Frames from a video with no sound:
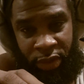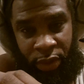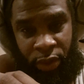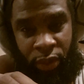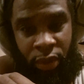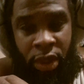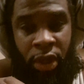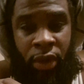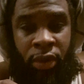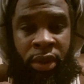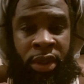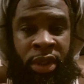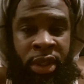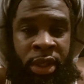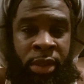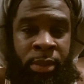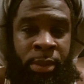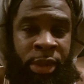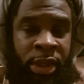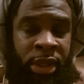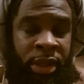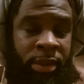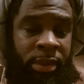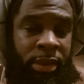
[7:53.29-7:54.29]
You go to them
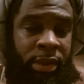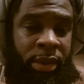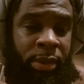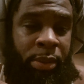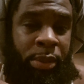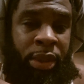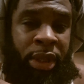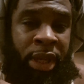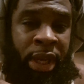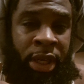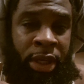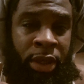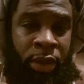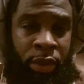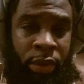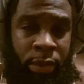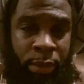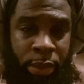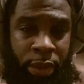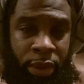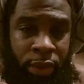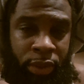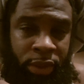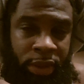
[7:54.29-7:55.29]
and complain on the
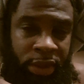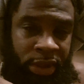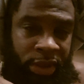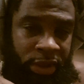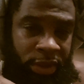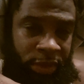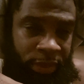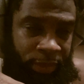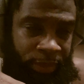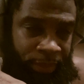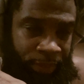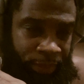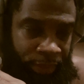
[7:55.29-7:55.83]
police.